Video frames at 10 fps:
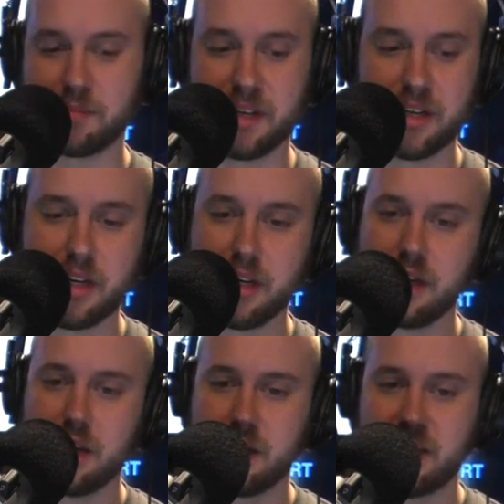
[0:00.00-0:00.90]
But
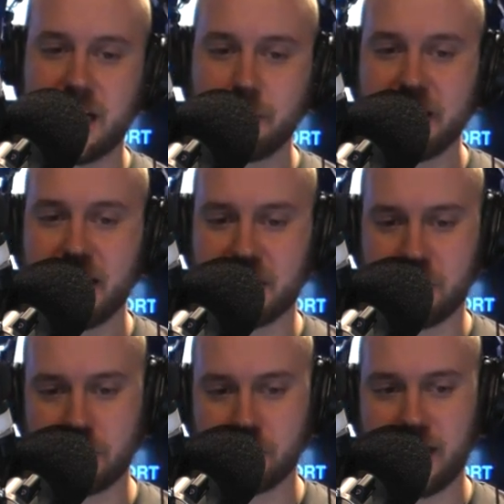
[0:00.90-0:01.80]
Chad Wingard's
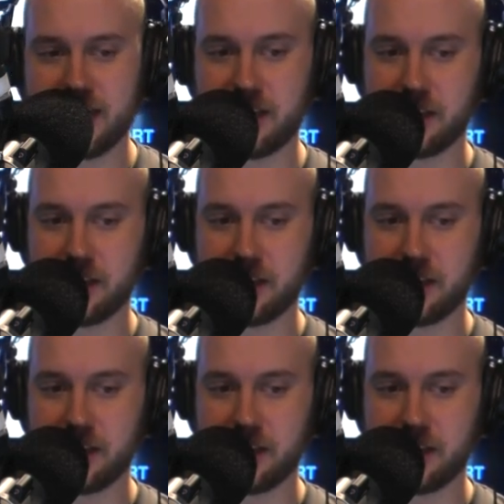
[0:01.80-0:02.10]
contracted,